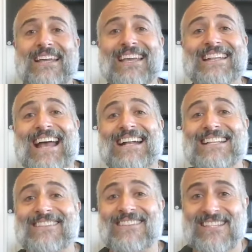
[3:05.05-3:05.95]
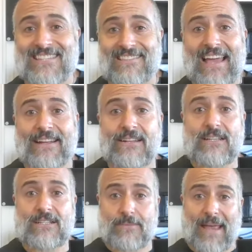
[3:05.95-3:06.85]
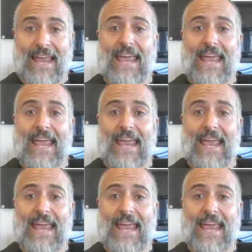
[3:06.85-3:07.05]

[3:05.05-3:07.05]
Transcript: connected the sled to my